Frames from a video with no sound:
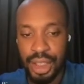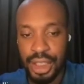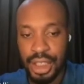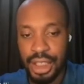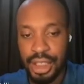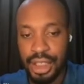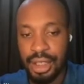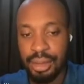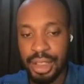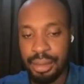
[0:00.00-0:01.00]
Are they
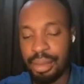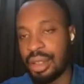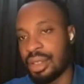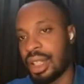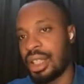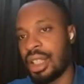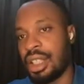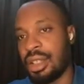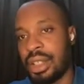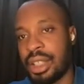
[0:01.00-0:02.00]
sequence models? Are they
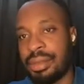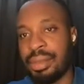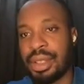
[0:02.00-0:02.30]
generative